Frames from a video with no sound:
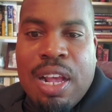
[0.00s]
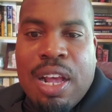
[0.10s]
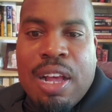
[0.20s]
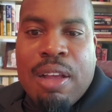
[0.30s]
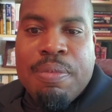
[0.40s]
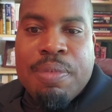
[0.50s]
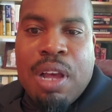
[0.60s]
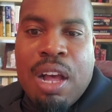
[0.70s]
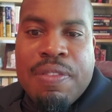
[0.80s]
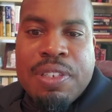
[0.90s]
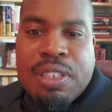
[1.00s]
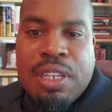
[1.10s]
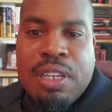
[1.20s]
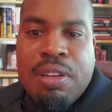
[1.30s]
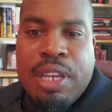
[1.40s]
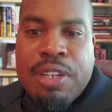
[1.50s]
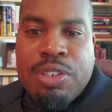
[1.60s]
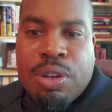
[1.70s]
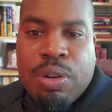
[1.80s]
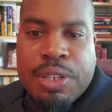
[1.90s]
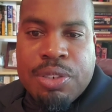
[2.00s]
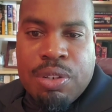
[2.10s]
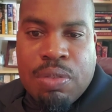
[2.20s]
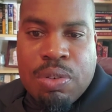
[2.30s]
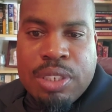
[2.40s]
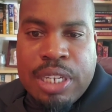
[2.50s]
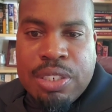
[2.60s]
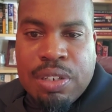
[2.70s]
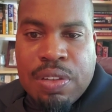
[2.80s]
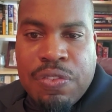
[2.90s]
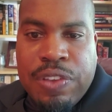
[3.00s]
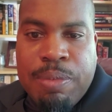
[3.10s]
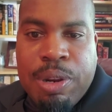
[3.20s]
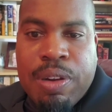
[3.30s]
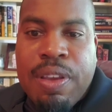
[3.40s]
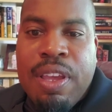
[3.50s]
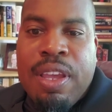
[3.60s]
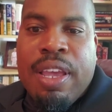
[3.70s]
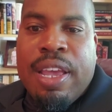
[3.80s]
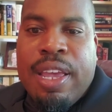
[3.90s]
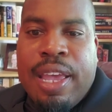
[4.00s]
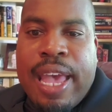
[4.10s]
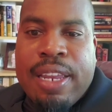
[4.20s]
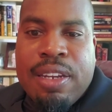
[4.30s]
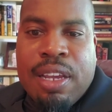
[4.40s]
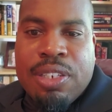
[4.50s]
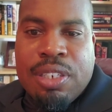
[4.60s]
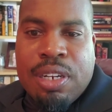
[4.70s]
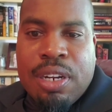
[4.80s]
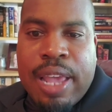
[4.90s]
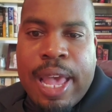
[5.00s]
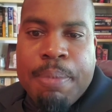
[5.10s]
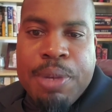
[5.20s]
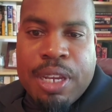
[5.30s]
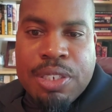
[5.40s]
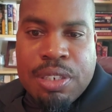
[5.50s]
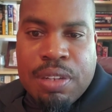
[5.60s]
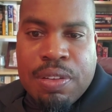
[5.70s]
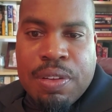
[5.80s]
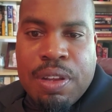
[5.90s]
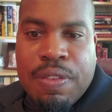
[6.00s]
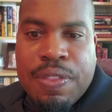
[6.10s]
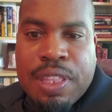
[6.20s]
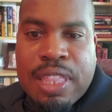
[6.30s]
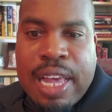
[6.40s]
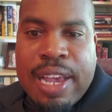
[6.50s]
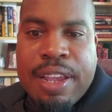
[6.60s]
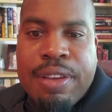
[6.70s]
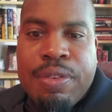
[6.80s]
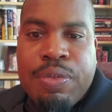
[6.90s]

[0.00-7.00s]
Obviously internal external rotation of the femur, adduction and abduction of the thigh